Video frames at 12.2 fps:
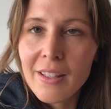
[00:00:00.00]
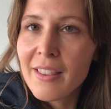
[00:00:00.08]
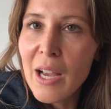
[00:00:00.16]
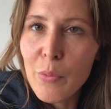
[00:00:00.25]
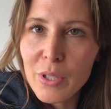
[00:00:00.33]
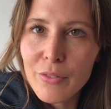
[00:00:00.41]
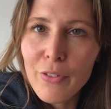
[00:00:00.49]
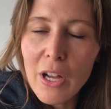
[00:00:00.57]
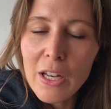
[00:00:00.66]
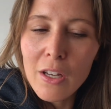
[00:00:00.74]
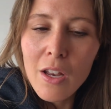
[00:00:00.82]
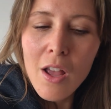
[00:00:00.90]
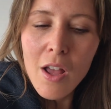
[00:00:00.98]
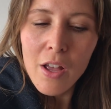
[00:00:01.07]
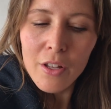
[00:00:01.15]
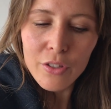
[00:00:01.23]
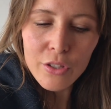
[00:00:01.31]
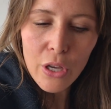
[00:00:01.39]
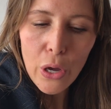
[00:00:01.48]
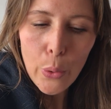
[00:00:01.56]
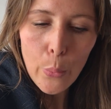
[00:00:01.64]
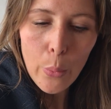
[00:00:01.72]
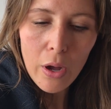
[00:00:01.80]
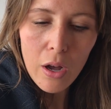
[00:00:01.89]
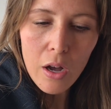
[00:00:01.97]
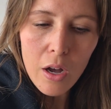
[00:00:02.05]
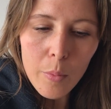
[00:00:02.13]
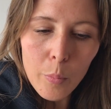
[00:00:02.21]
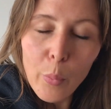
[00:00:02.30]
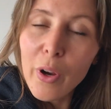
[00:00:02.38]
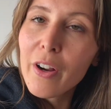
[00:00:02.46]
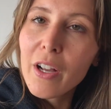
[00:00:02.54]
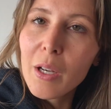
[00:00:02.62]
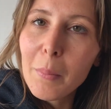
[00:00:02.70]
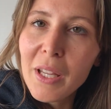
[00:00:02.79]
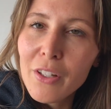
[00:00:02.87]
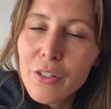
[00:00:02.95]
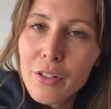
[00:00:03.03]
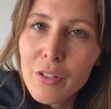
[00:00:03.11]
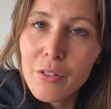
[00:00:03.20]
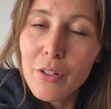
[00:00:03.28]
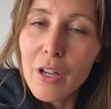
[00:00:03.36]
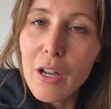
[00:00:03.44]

that that was fun. So we're gonna meet